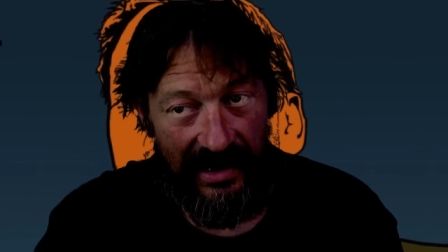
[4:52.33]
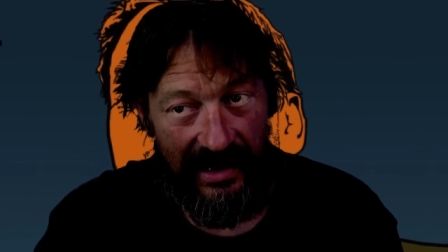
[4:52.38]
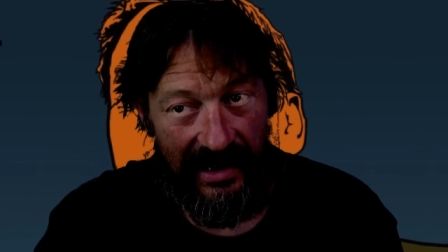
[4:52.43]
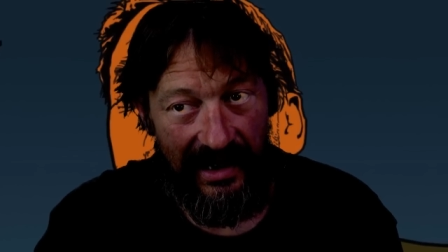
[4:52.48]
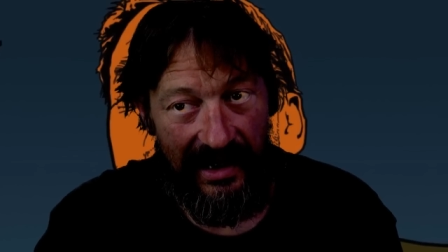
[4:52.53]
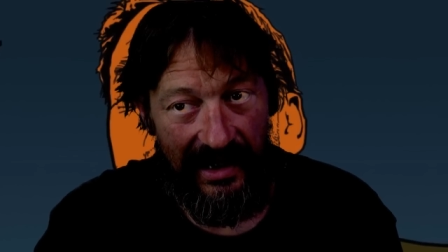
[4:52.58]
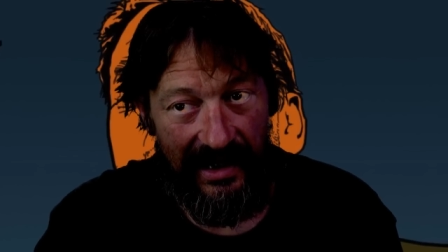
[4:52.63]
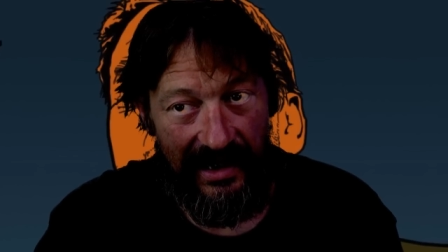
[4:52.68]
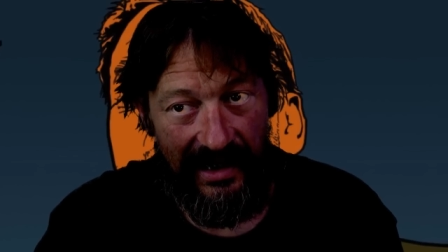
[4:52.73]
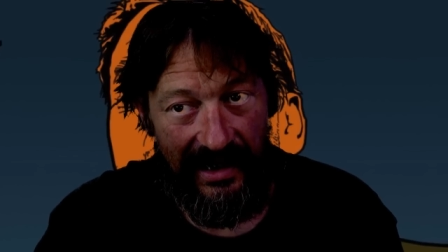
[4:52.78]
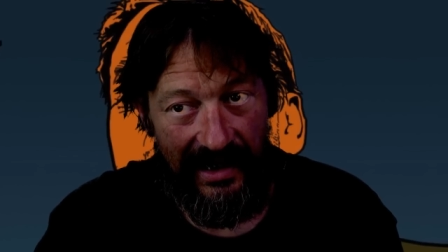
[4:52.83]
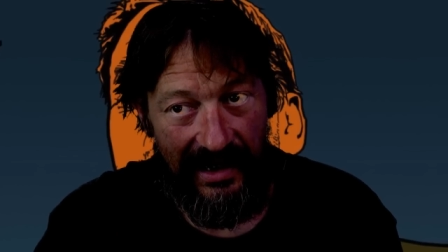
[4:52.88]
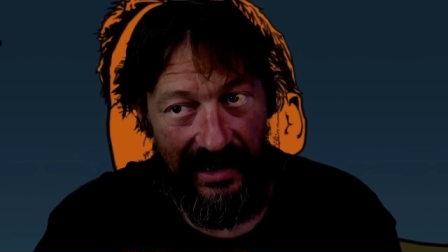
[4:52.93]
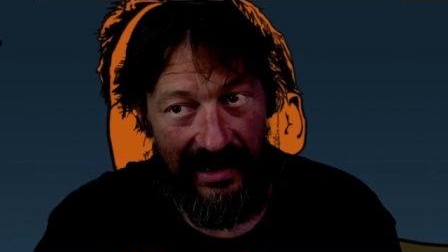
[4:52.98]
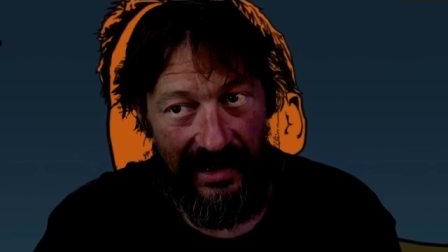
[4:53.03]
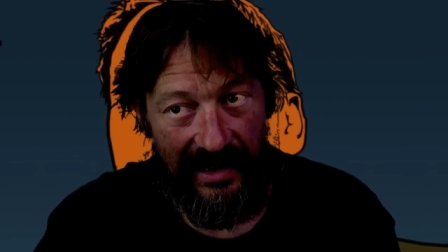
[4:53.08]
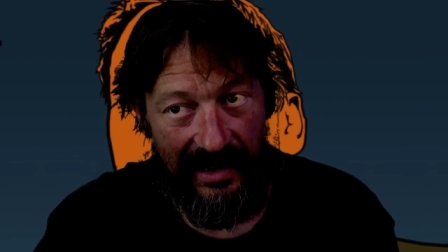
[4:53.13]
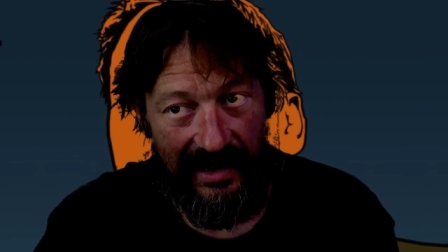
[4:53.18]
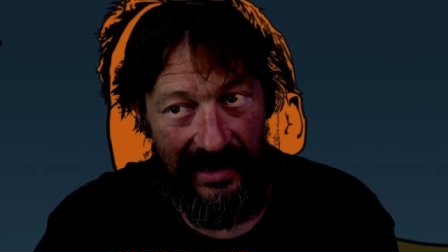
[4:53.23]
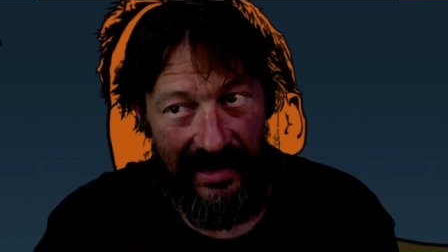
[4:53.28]

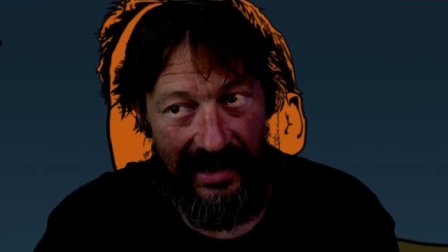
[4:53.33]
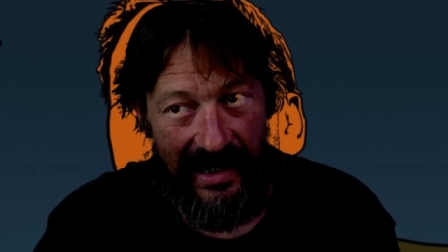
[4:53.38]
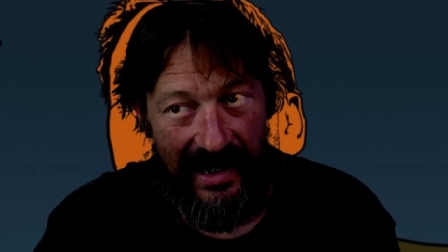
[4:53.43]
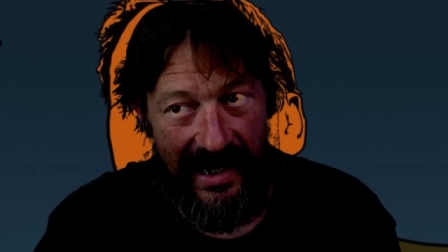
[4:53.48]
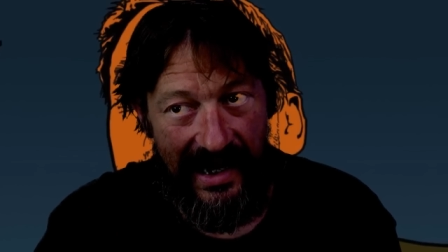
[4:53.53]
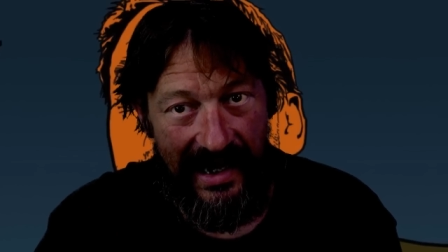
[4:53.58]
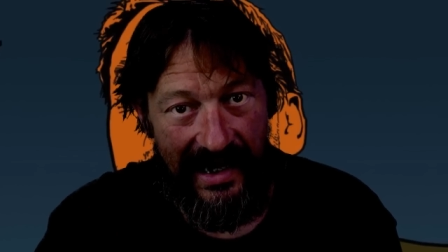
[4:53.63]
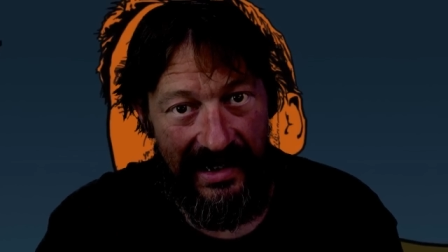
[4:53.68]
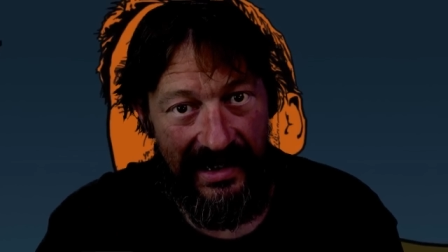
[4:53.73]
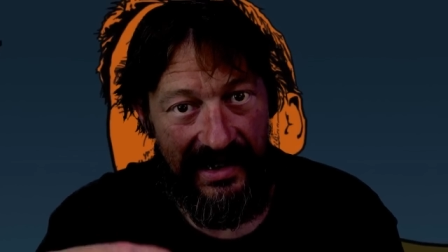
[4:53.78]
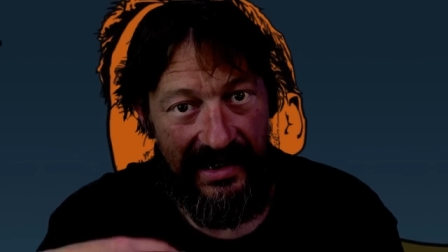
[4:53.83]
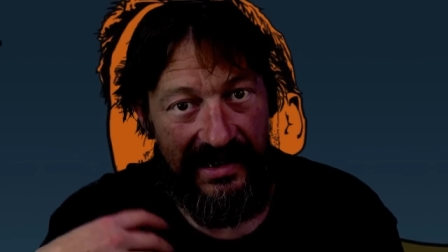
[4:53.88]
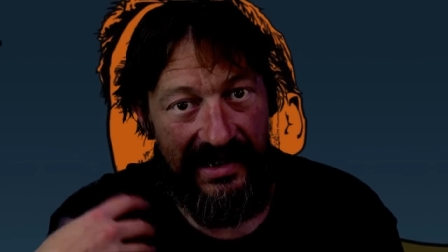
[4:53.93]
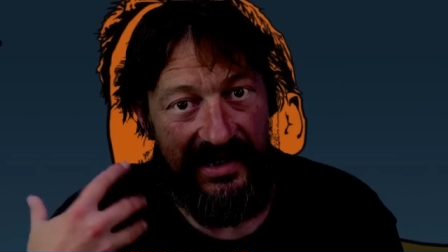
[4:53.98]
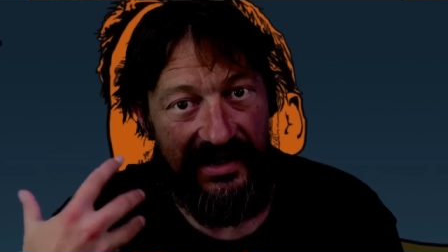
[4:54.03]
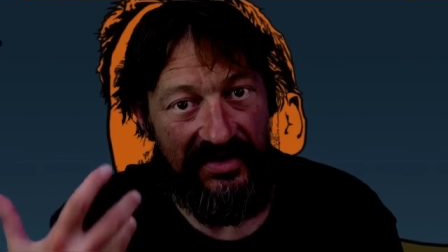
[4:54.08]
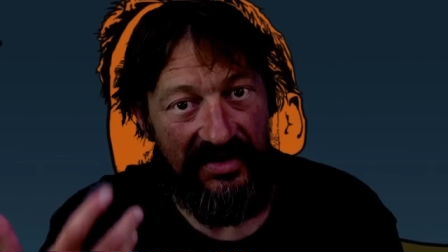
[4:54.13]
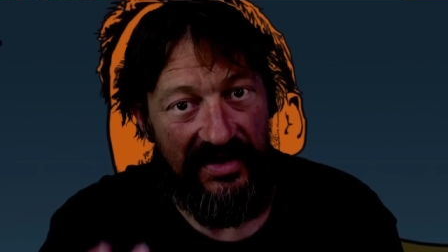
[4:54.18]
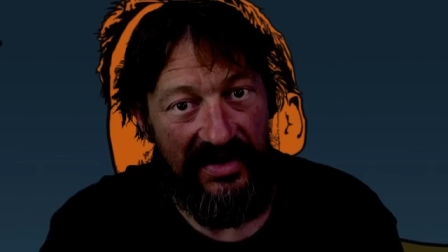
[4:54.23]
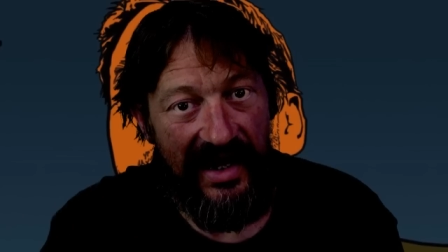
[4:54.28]
uh, and it
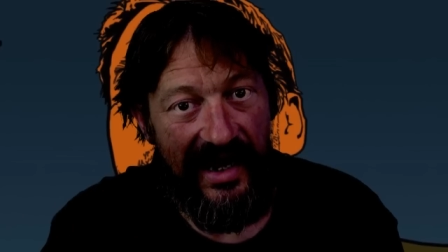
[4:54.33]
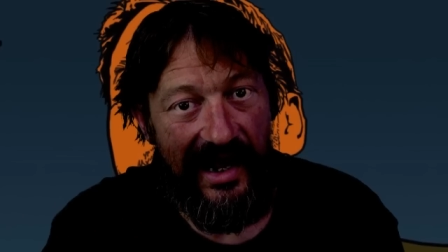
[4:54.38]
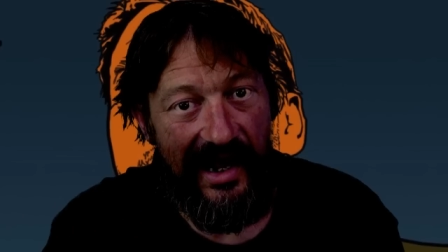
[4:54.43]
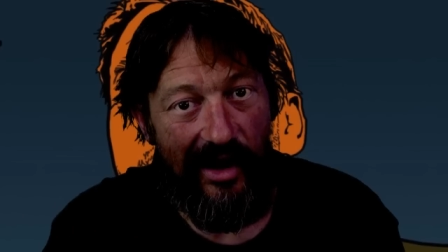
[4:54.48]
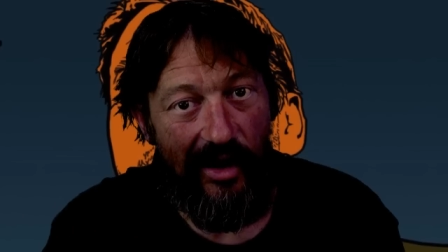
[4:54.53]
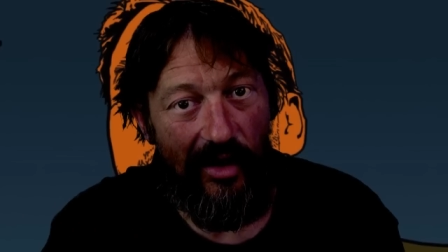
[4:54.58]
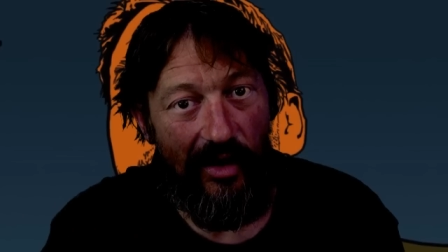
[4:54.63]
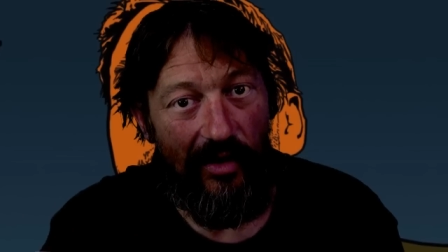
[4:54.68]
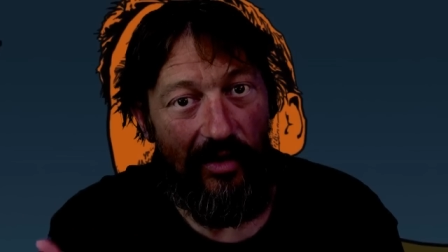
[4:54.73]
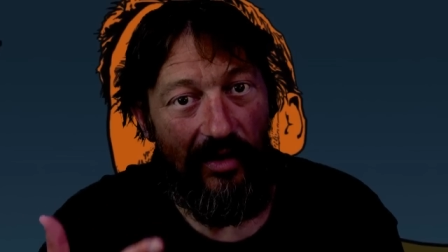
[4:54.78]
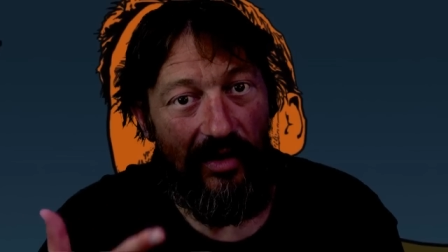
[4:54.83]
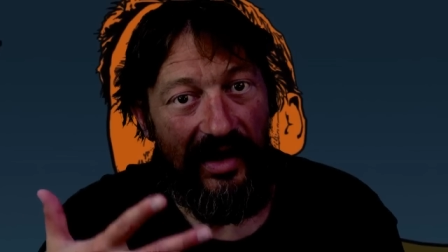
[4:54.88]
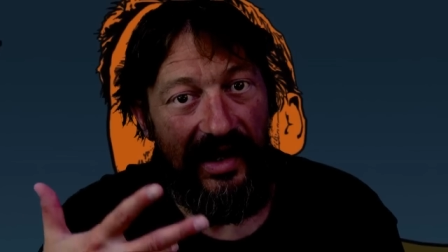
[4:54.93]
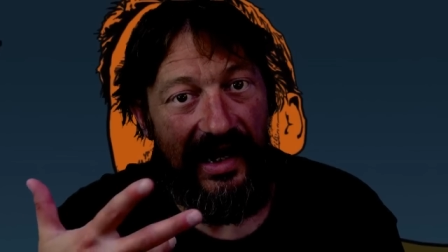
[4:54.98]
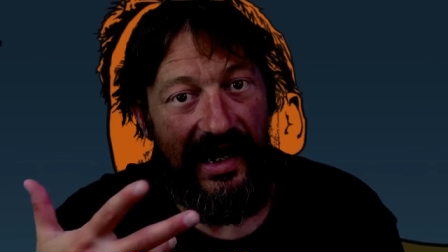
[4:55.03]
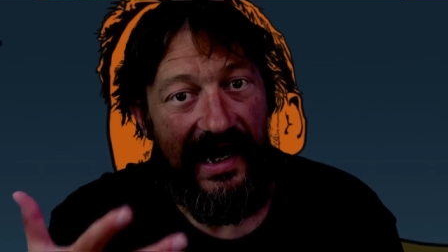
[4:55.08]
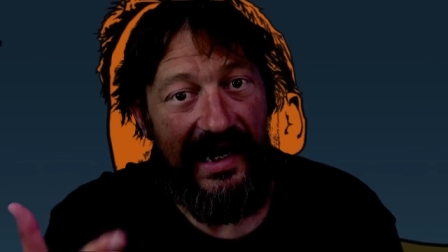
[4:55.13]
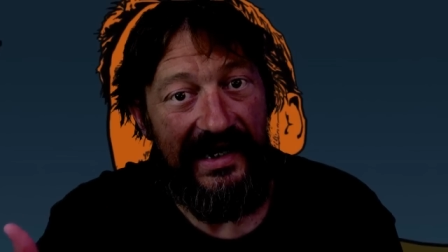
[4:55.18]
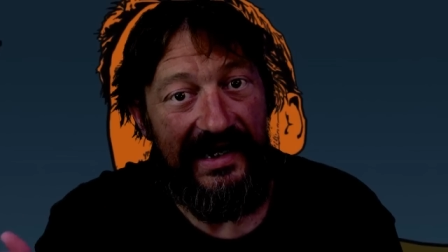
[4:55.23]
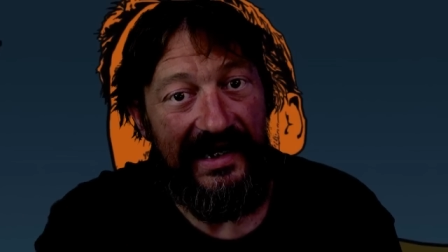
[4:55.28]
is now
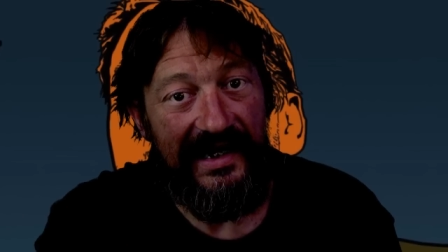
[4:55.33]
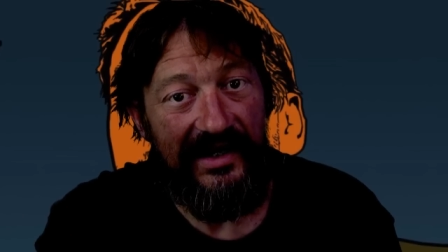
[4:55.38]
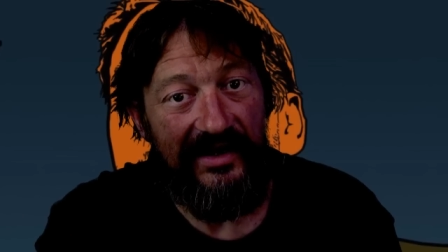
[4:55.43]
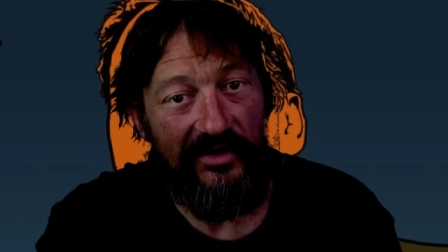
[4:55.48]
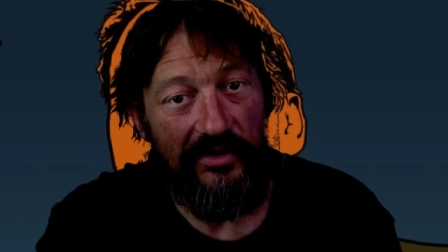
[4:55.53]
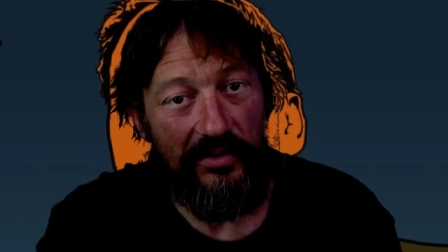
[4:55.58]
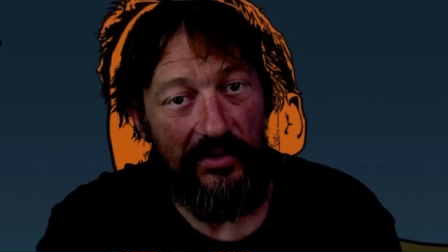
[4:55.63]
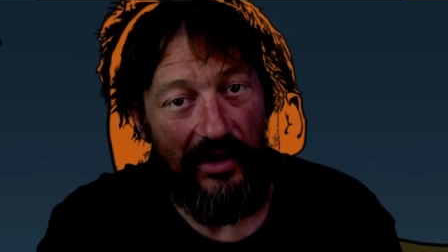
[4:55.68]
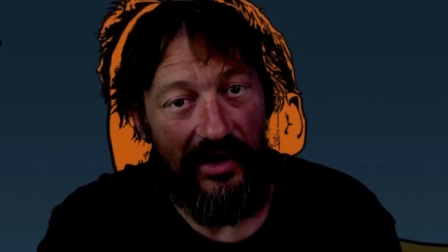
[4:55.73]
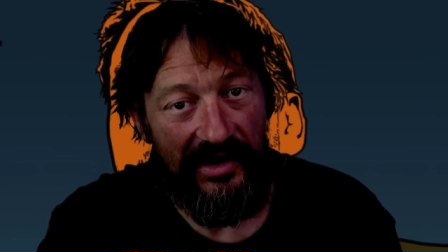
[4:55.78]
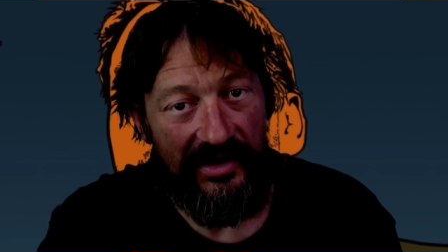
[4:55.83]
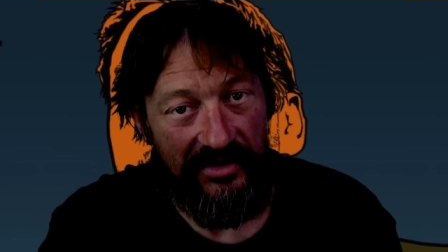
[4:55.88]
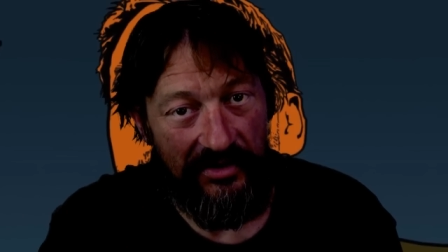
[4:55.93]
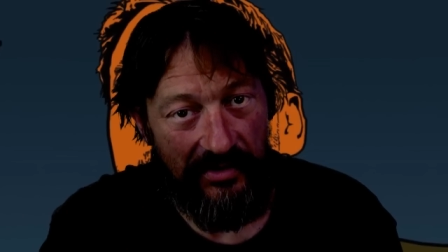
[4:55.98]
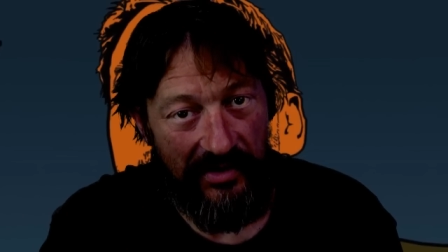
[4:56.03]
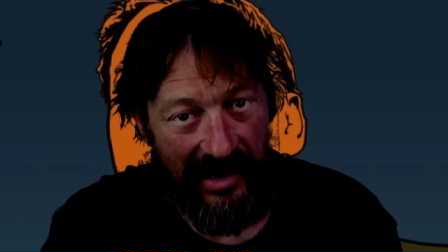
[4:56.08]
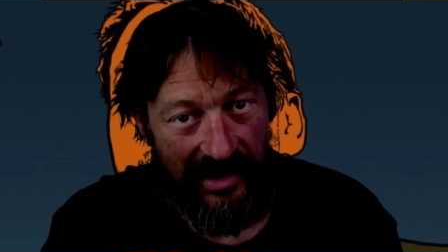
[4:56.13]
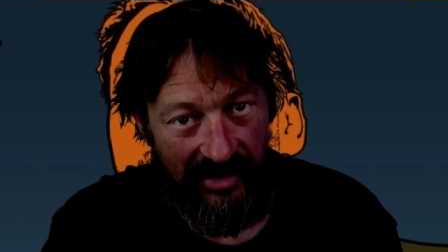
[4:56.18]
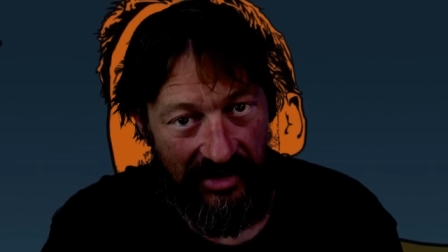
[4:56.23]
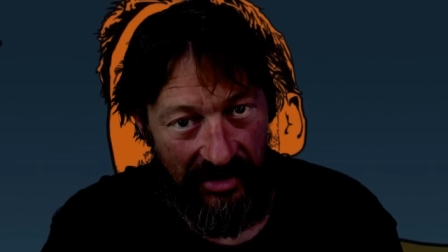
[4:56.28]
heading in the right
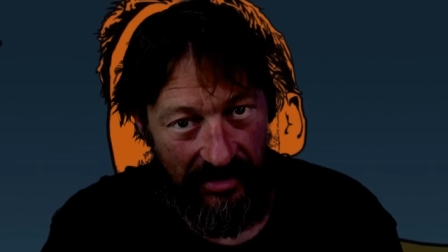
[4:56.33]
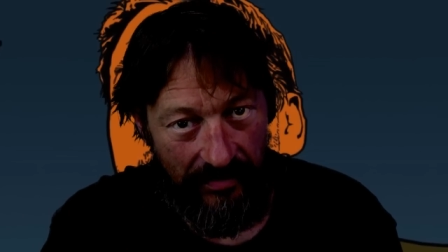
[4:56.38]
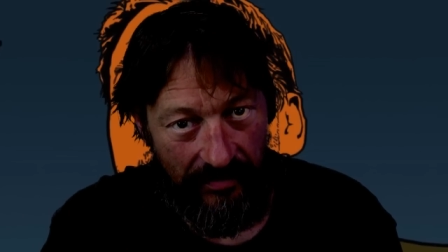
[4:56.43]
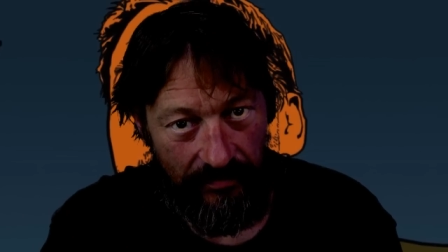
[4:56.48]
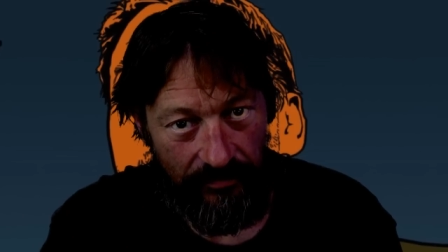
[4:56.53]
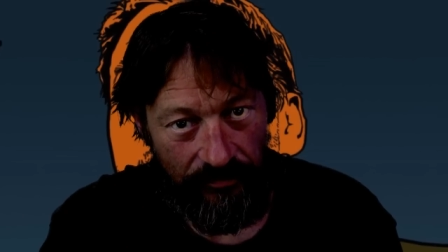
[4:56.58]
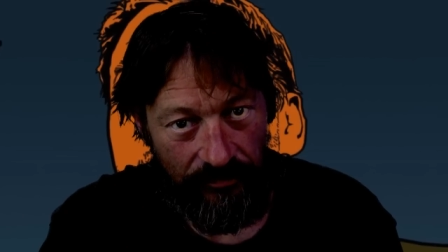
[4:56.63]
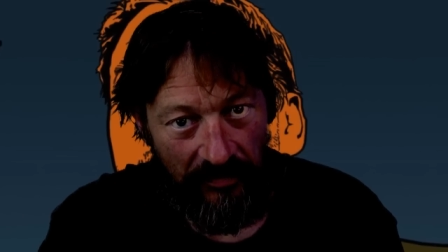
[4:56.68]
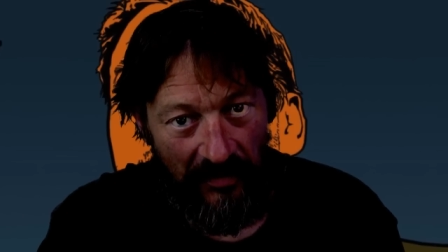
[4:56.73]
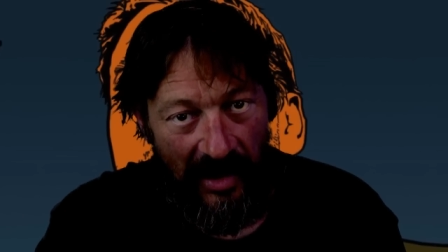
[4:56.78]
direction.